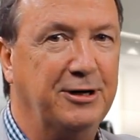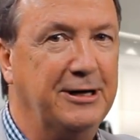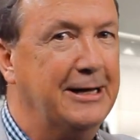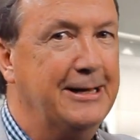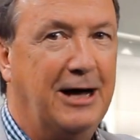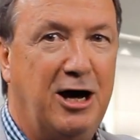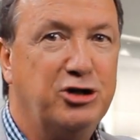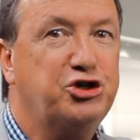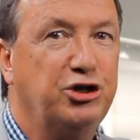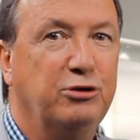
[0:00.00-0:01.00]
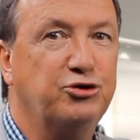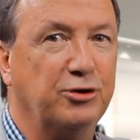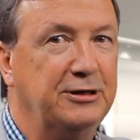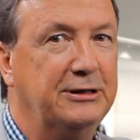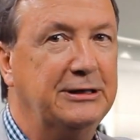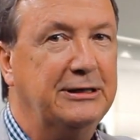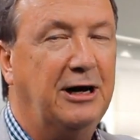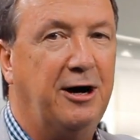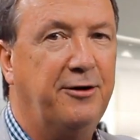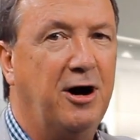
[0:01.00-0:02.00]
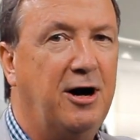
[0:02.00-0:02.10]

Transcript: And our children are